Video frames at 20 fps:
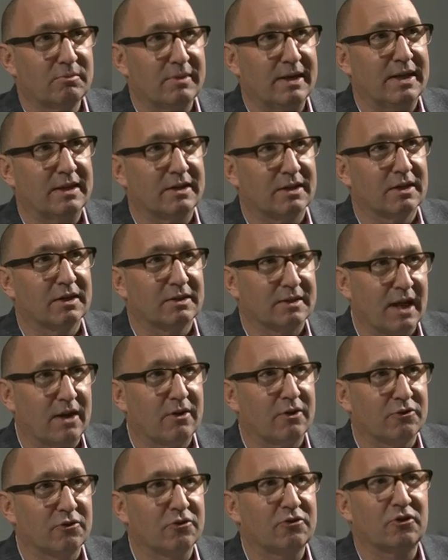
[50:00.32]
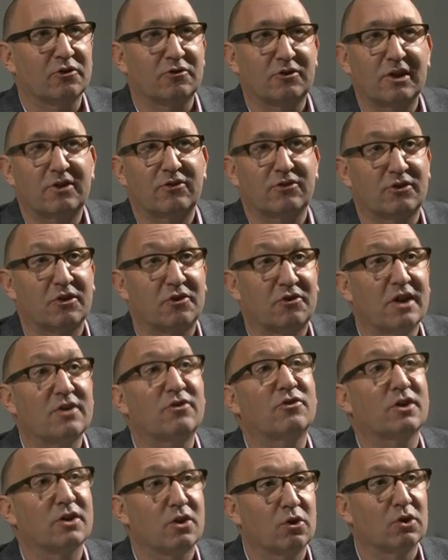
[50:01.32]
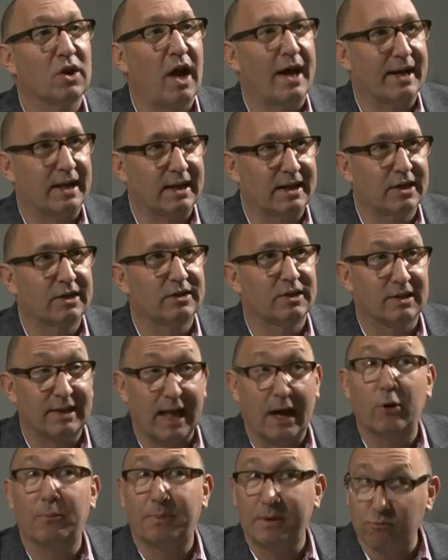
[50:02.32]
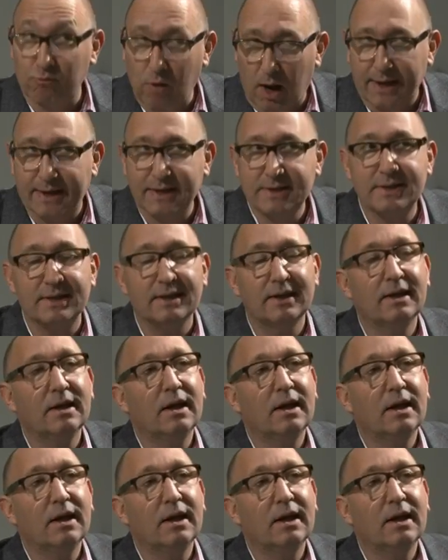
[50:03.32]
to me that there is a statistical likelihood that they will be right.